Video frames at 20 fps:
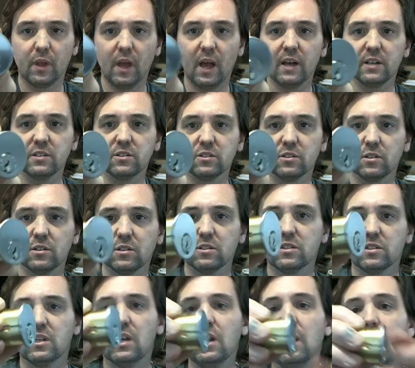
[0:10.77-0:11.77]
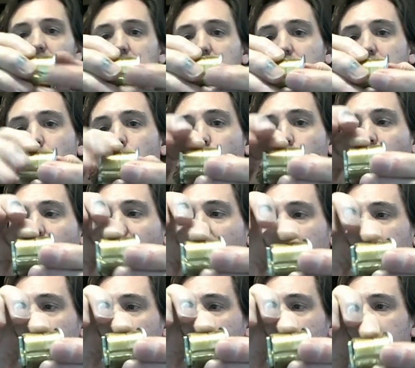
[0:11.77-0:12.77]

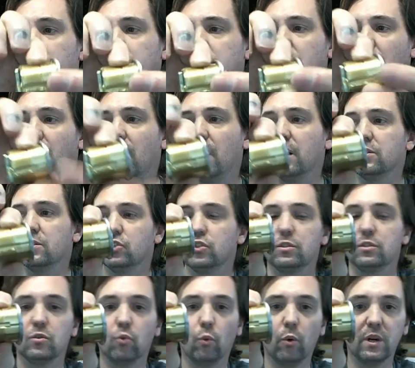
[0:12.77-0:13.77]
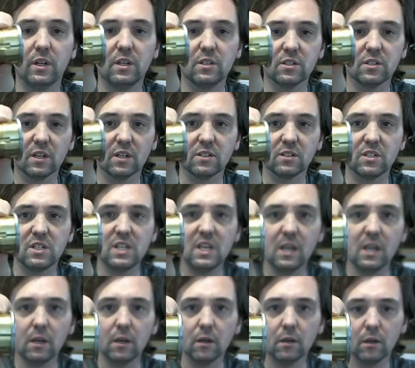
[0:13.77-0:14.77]

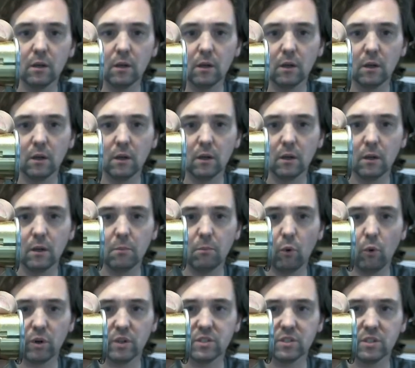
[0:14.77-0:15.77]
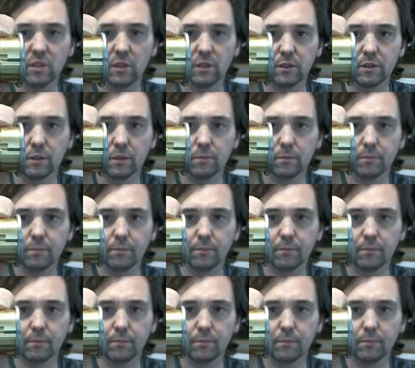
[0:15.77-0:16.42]
SC1-26D mortise cylinder.